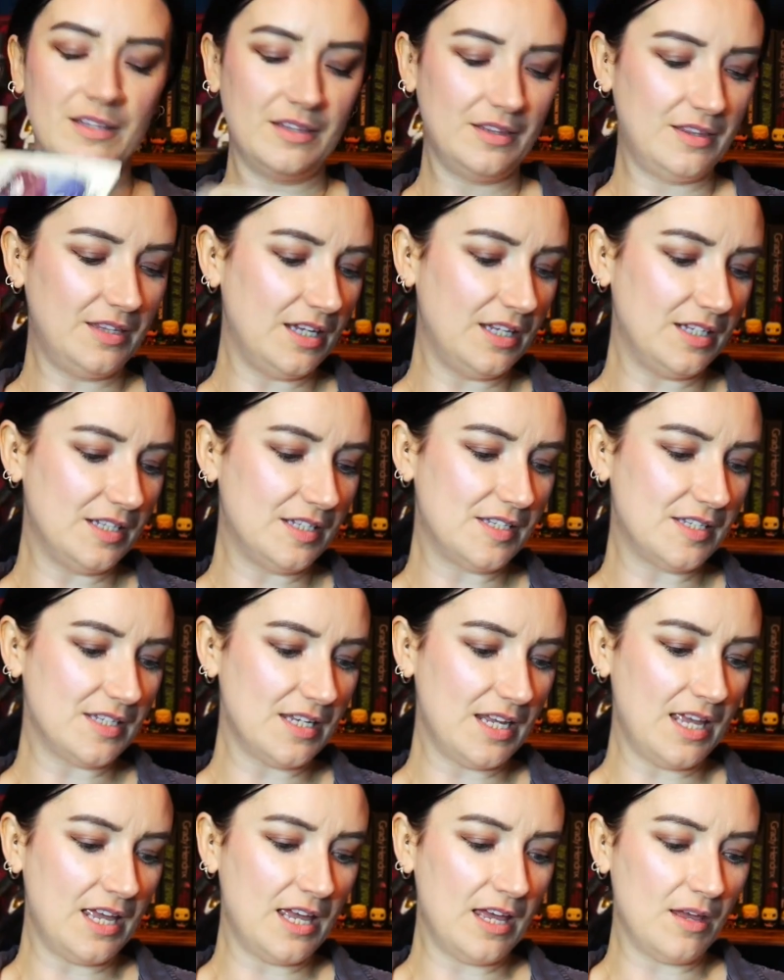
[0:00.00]
that
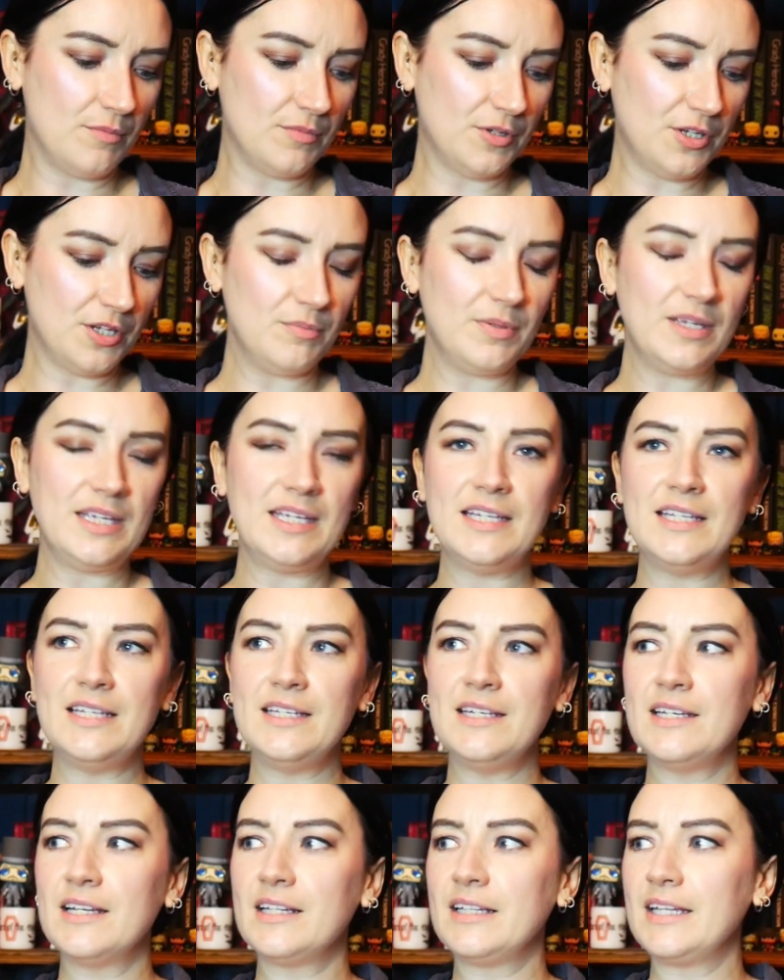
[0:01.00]
can
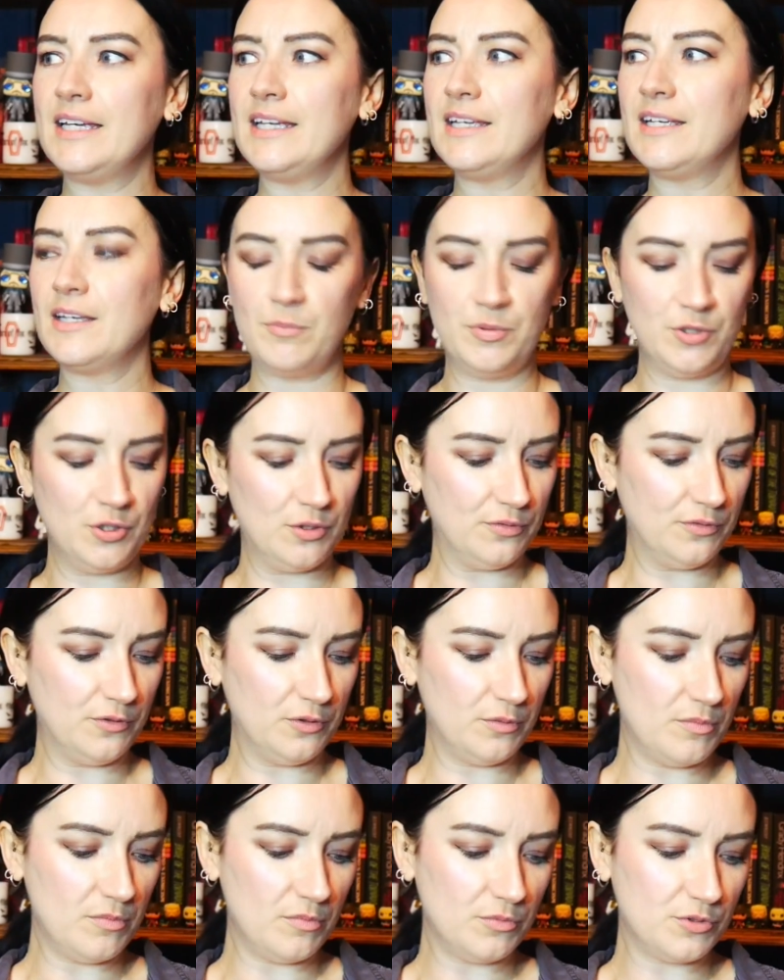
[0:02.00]
be like a
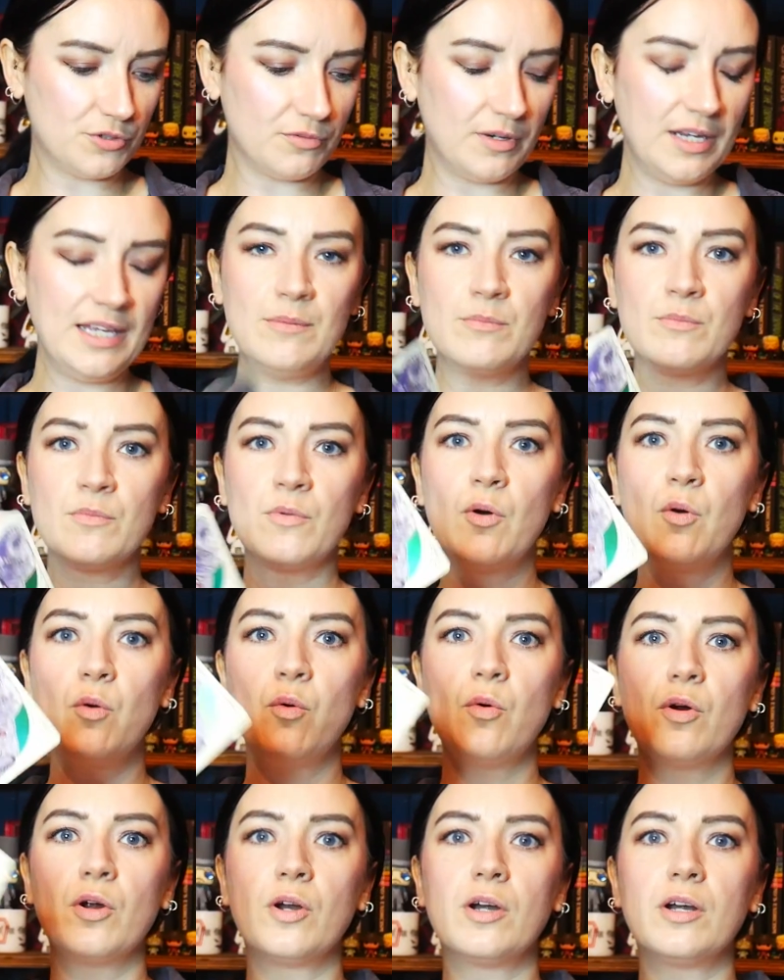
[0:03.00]
beautiful dream
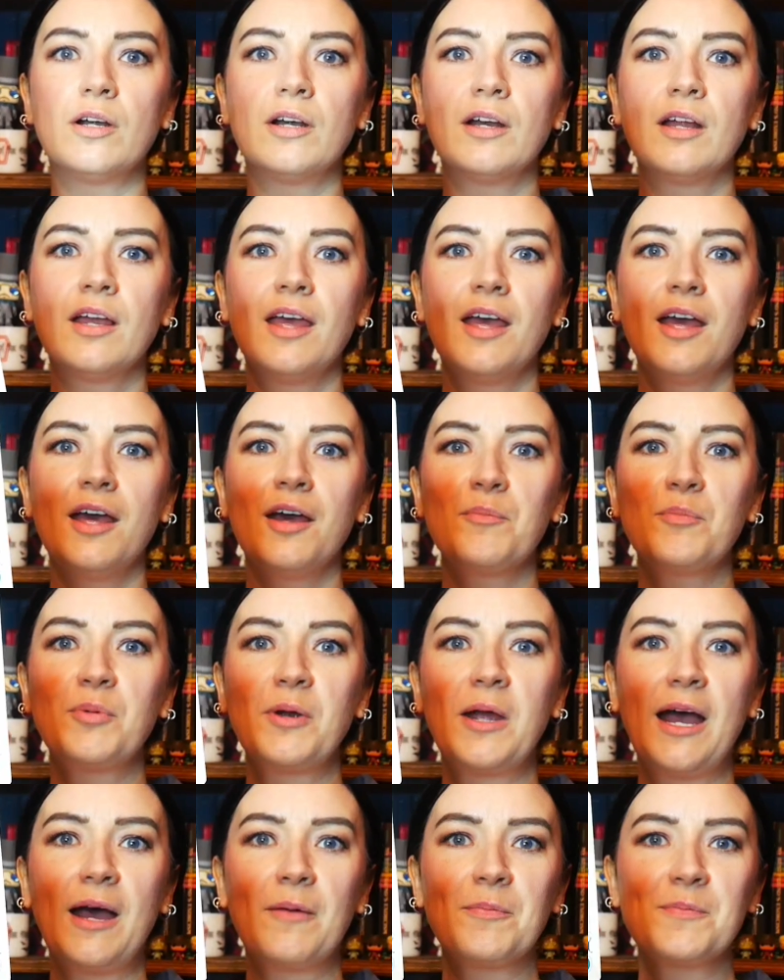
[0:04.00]
or
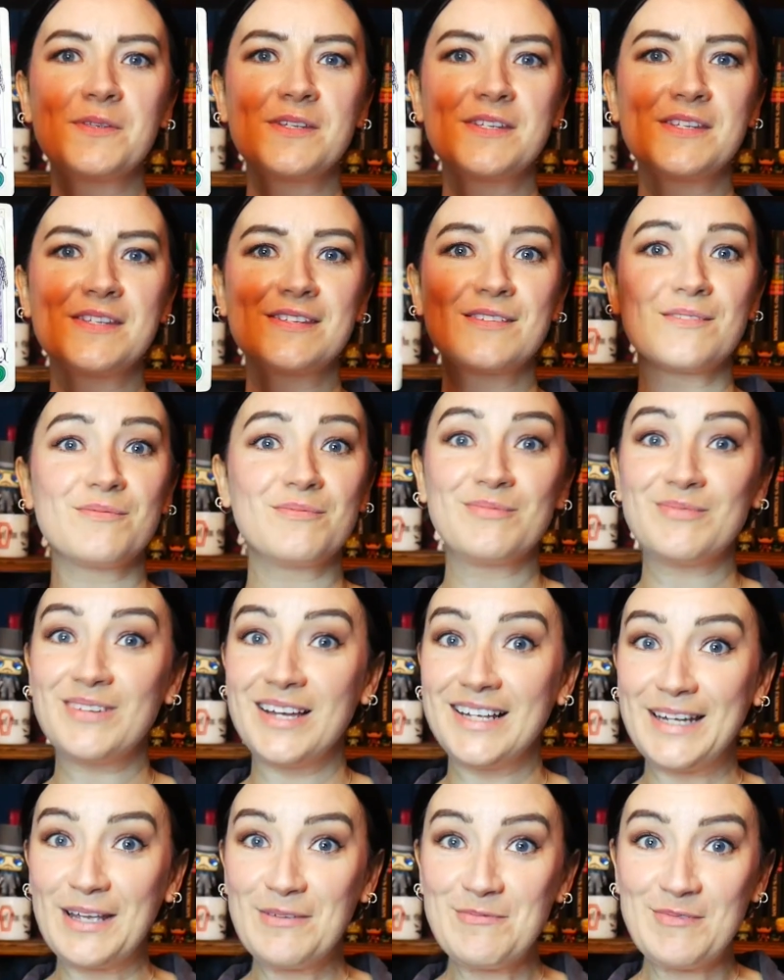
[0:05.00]
perhaps
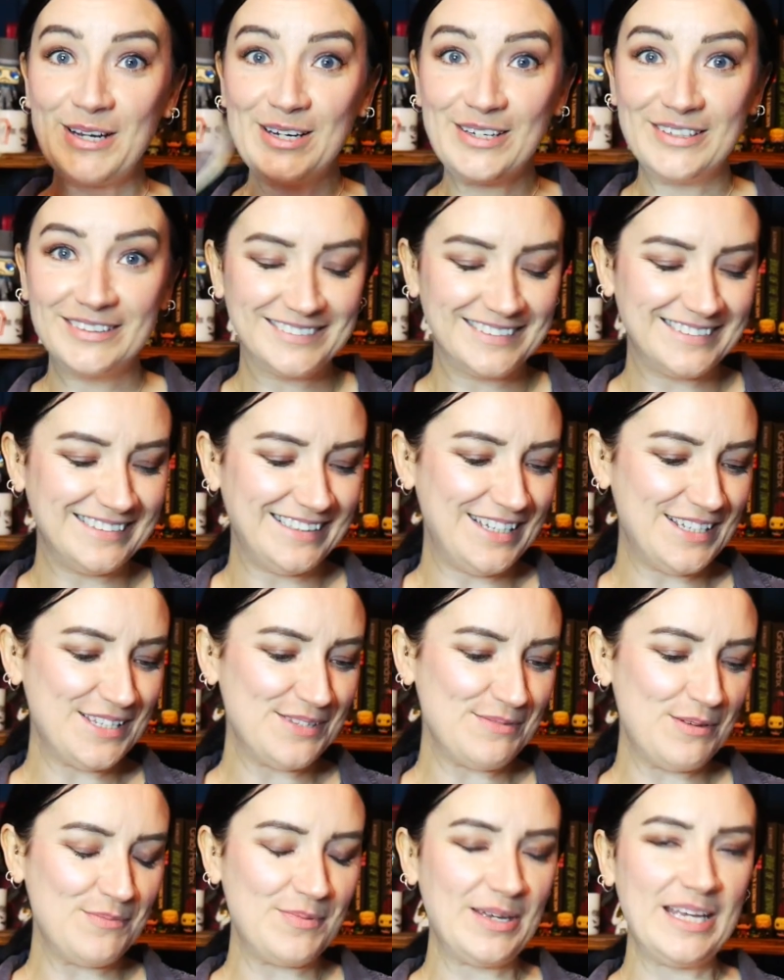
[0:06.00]
a nightmare, as the
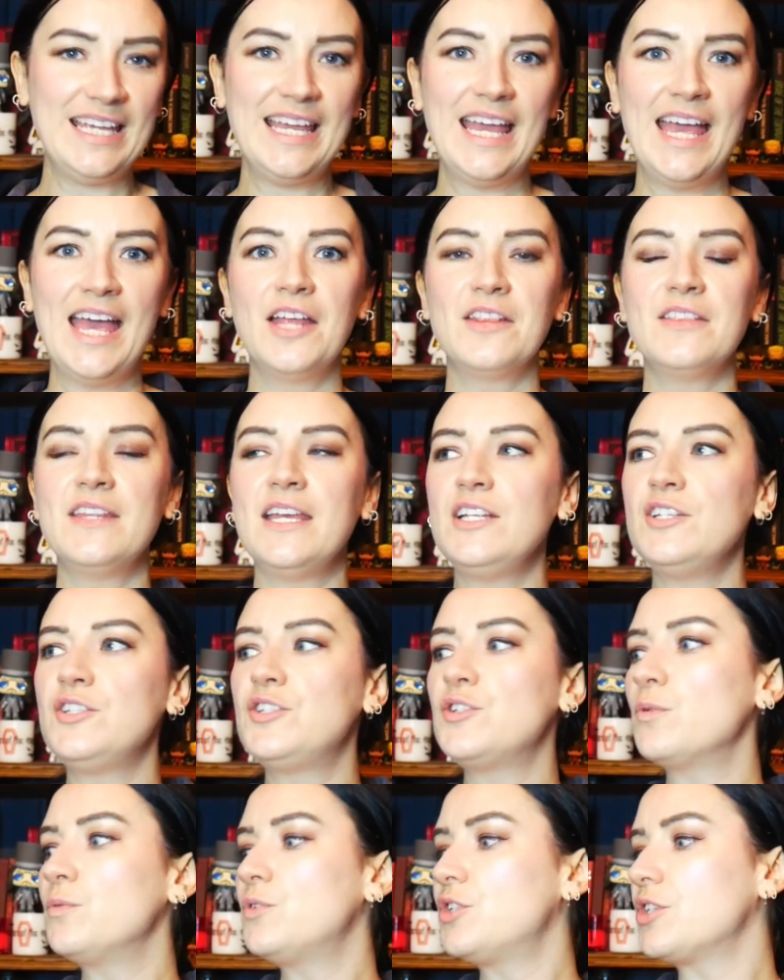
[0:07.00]
case may be. They
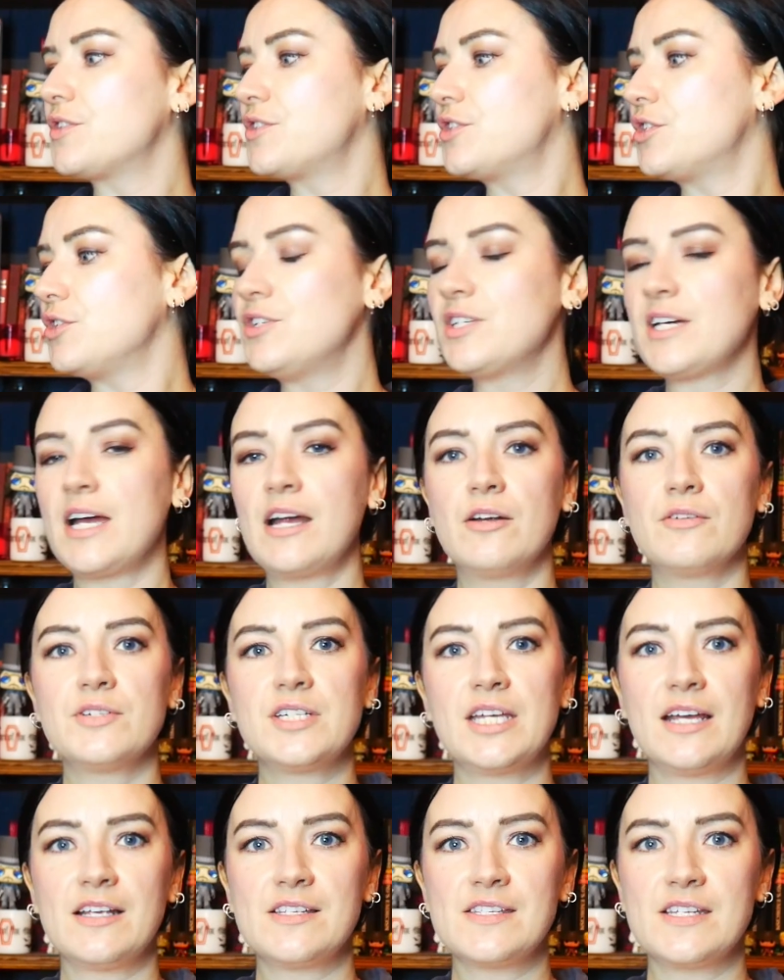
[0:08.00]
don't just do tarot
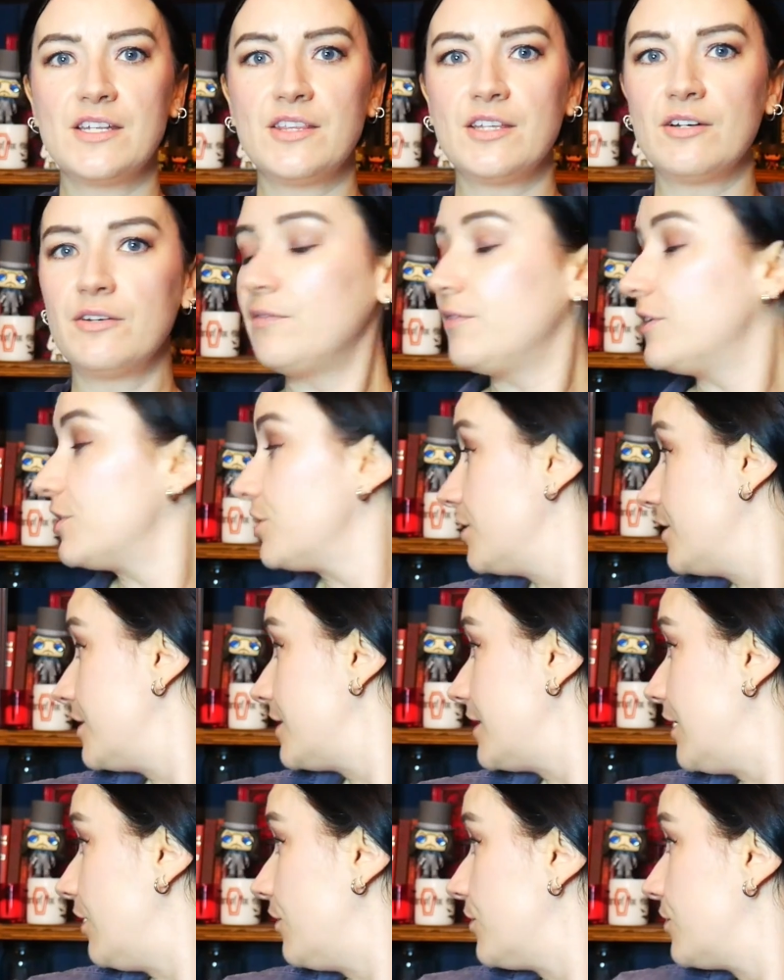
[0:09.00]
decks at Ethereal Visions,
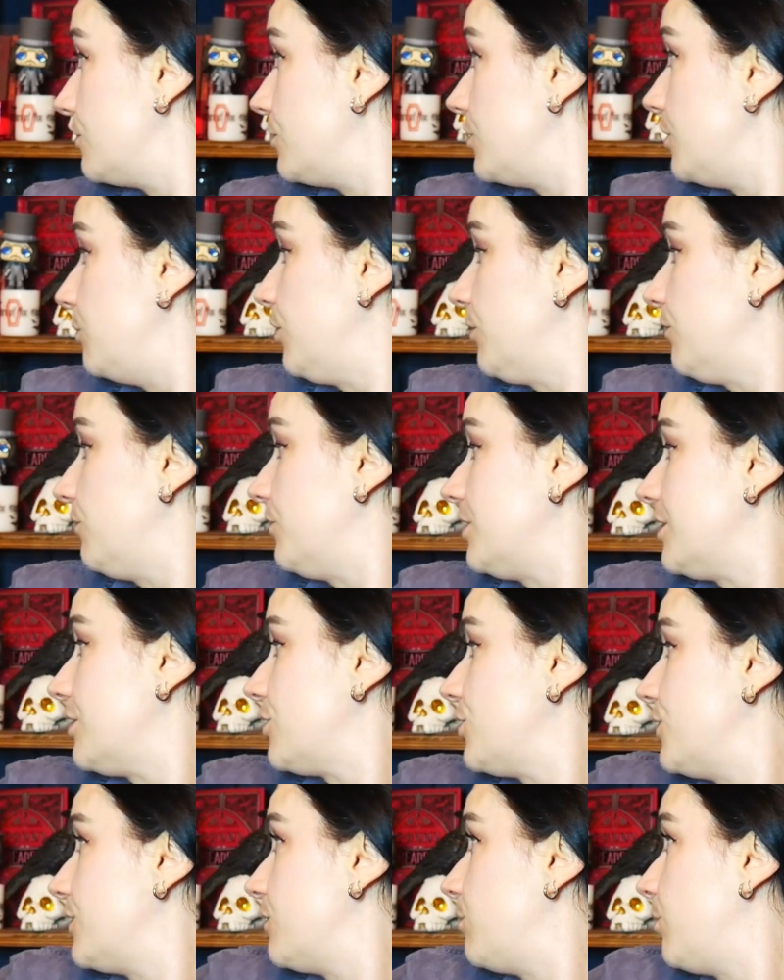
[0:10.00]
they also do beautiful editions of